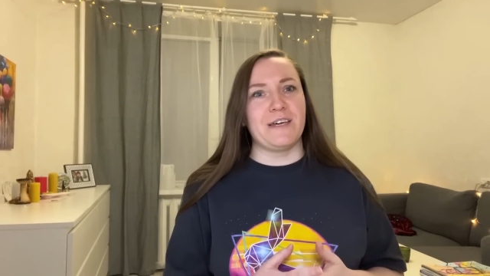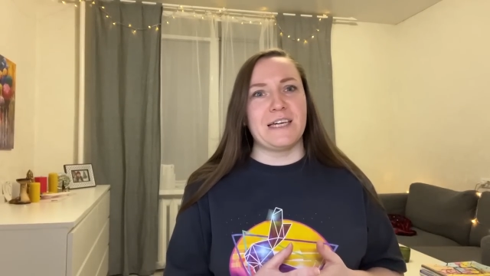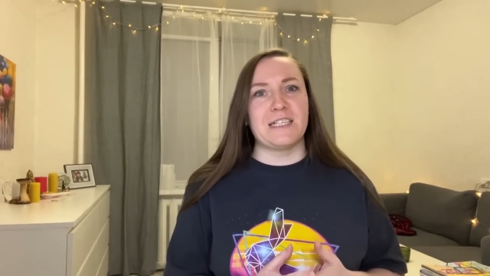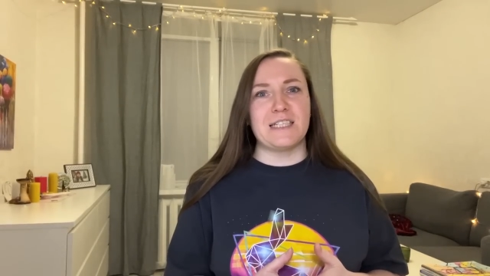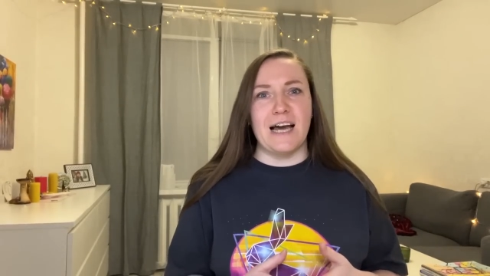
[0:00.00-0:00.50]

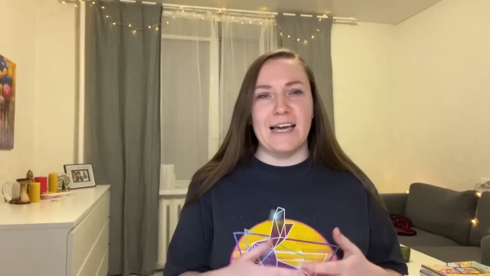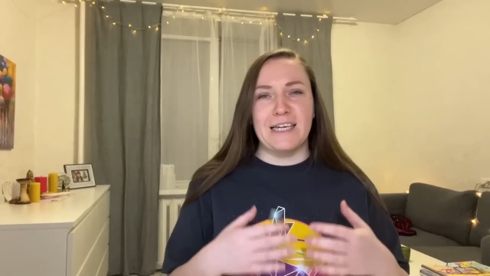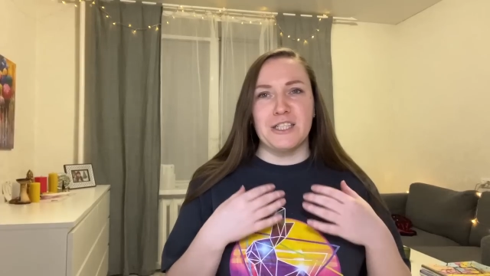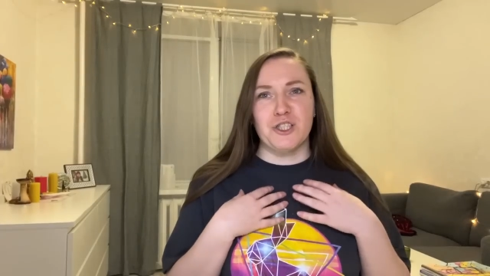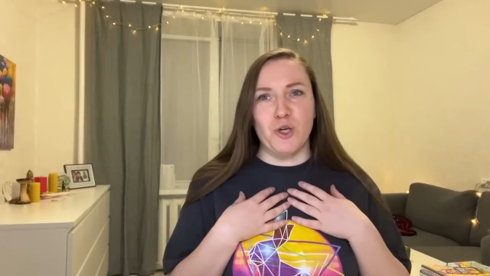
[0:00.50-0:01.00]
And I
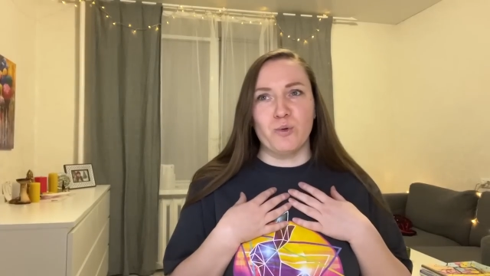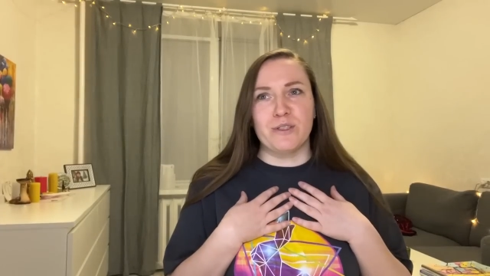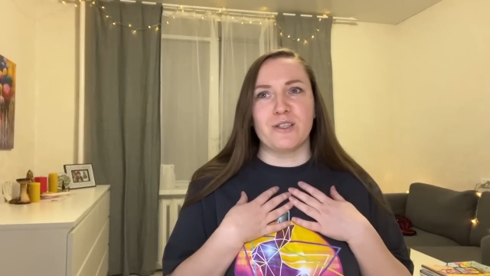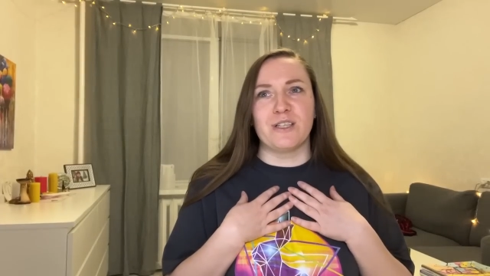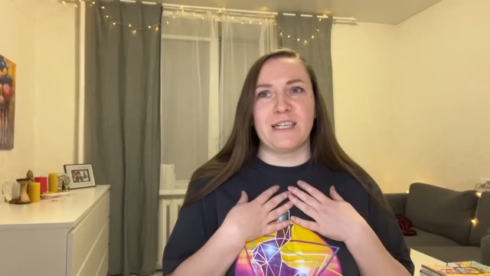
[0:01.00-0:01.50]
can
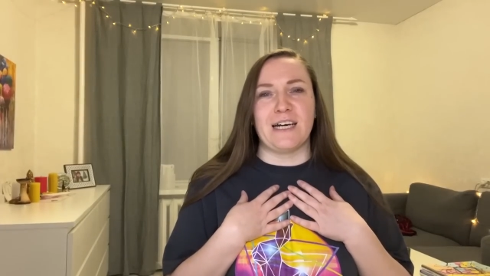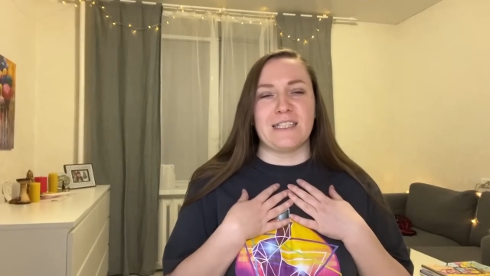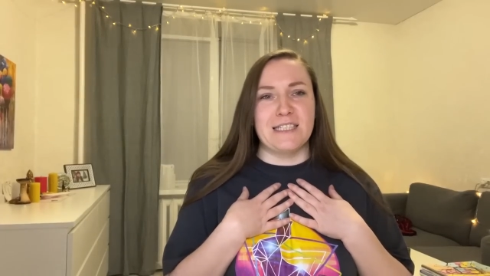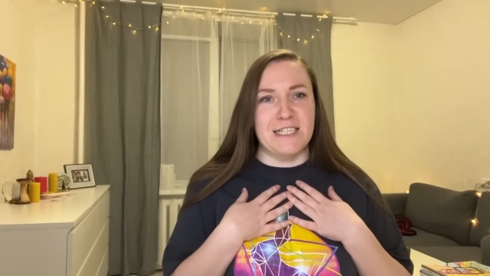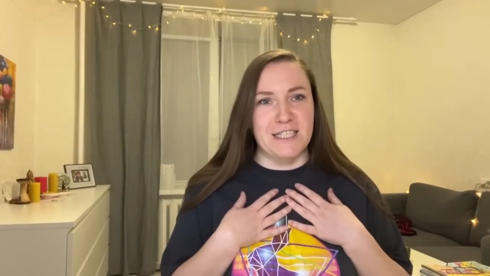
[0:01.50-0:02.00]
totally
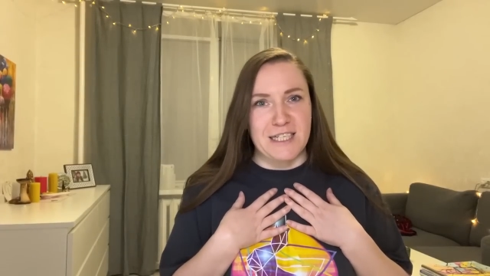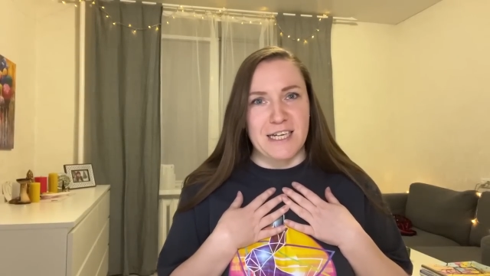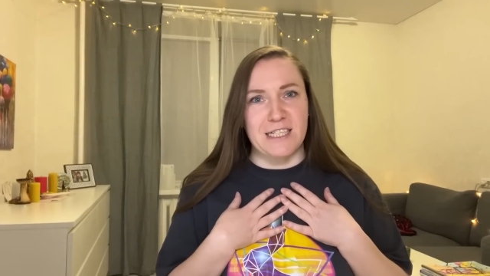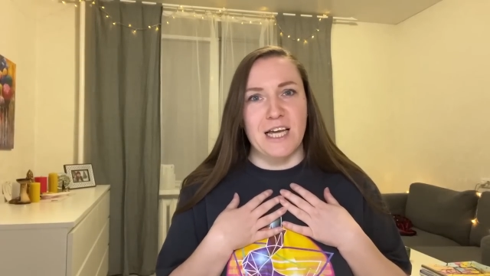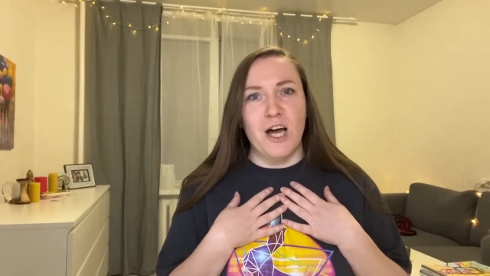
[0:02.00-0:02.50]

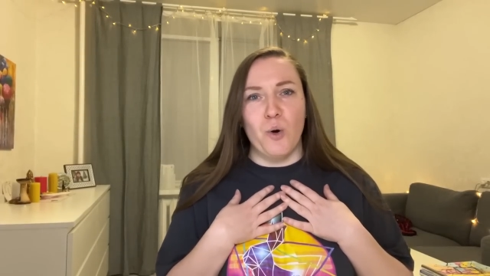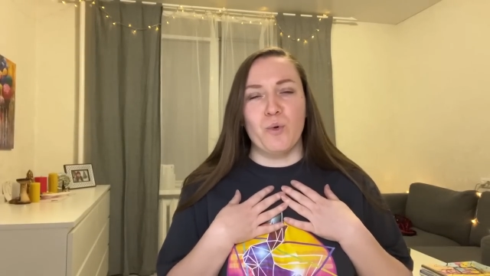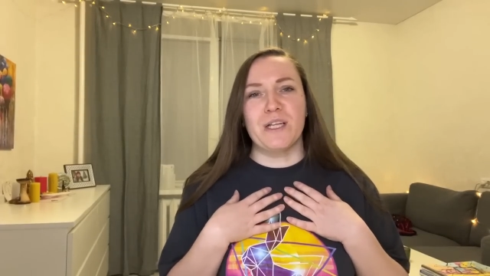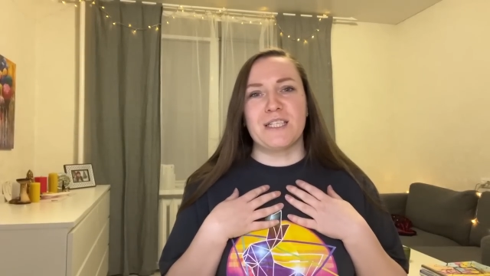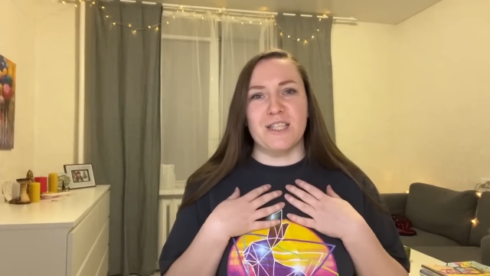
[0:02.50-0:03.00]
understand
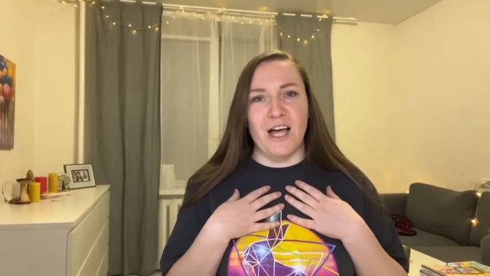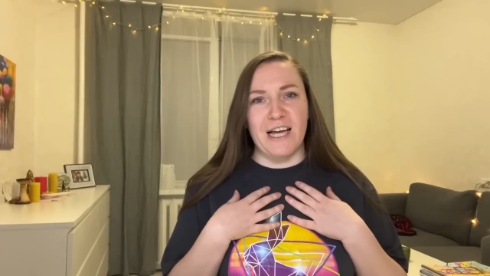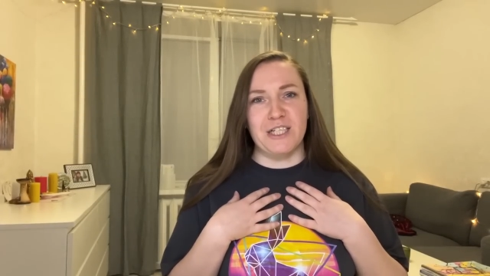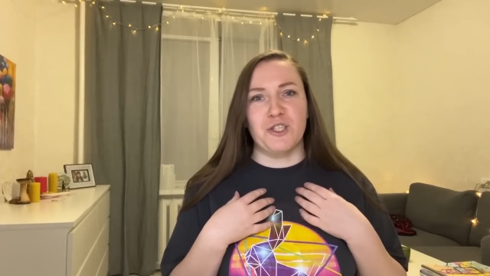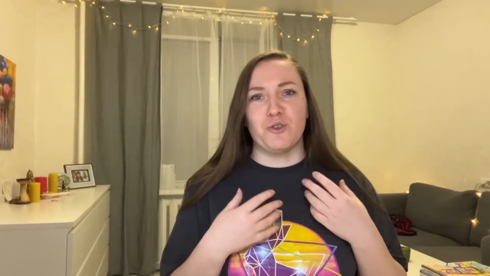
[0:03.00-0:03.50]
what it's
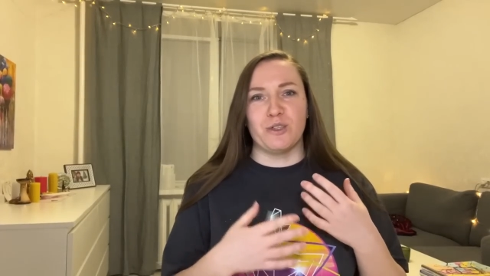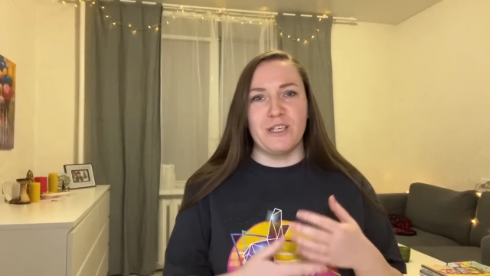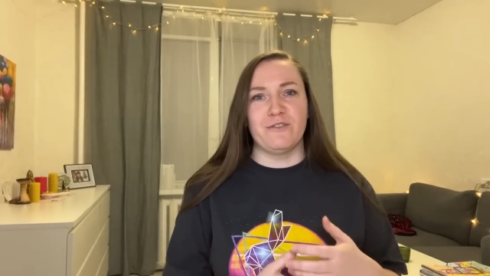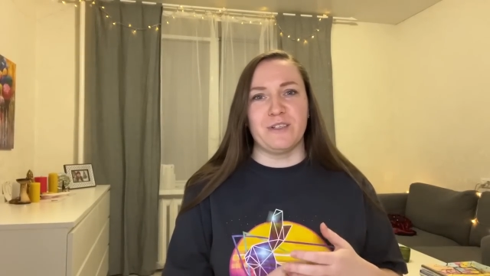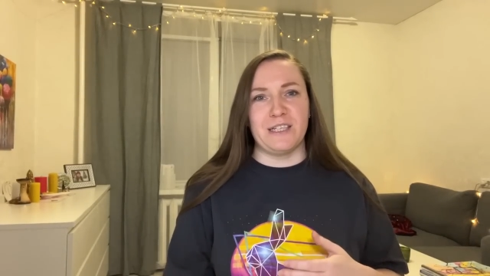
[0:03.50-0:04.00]
like to
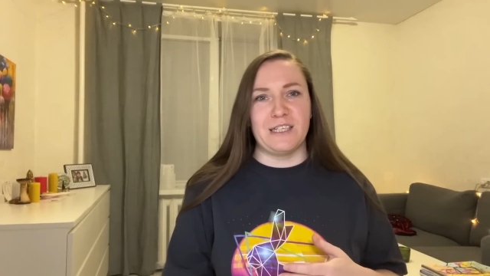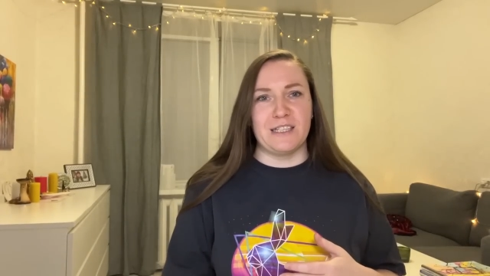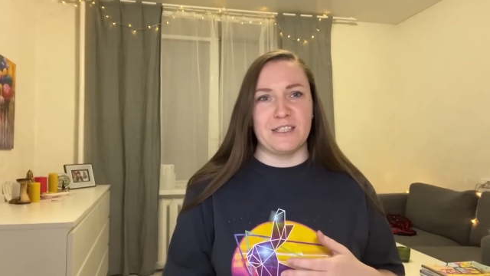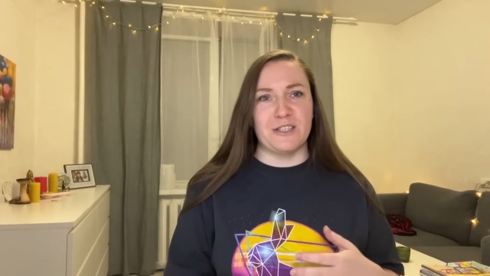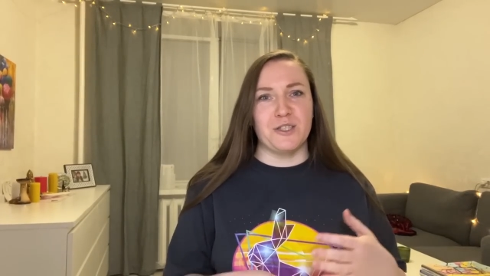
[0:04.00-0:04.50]
live in
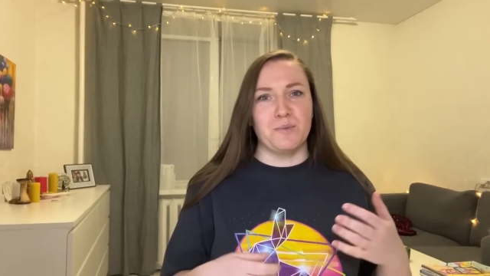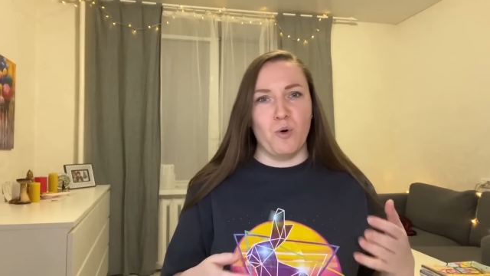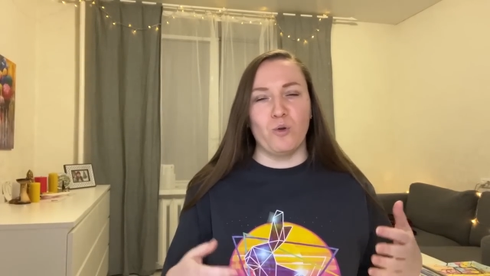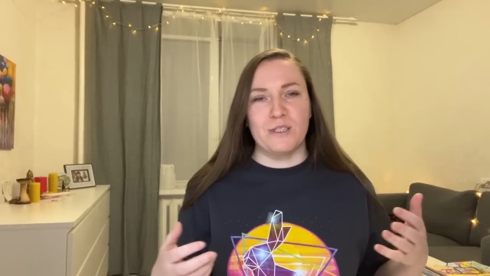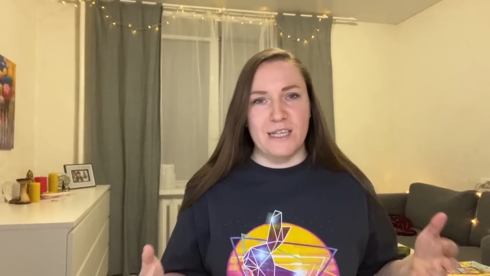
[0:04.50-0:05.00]
a
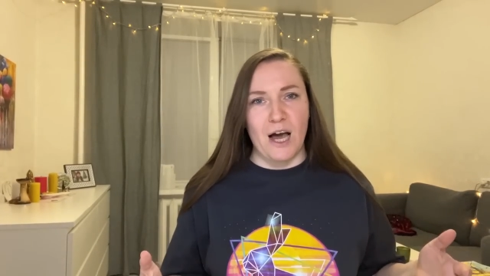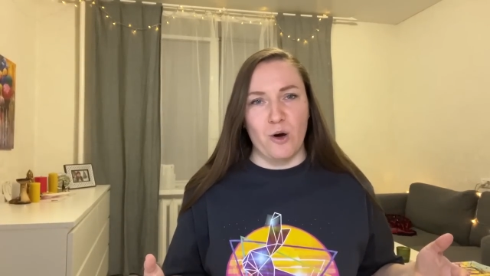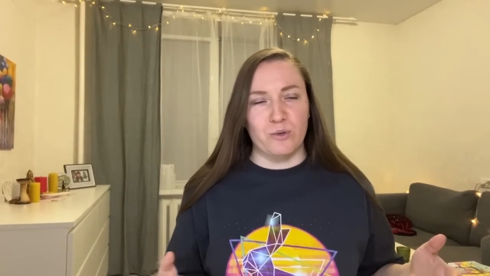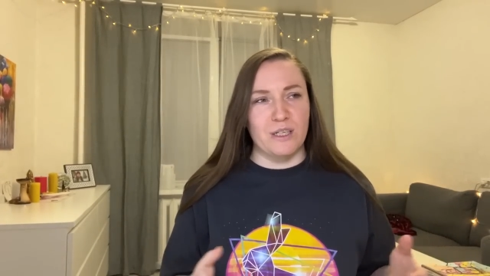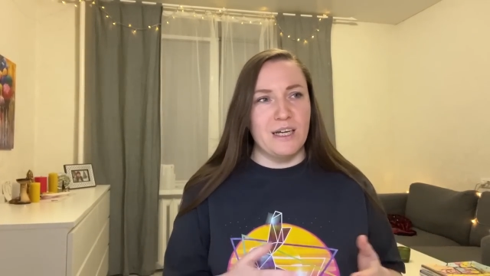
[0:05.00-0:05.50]
small
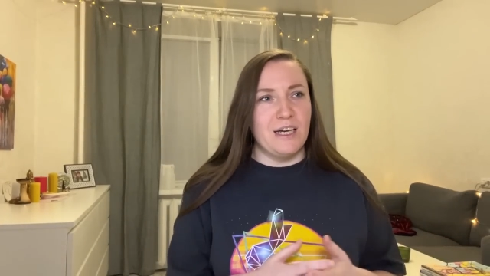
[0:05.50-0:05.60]
town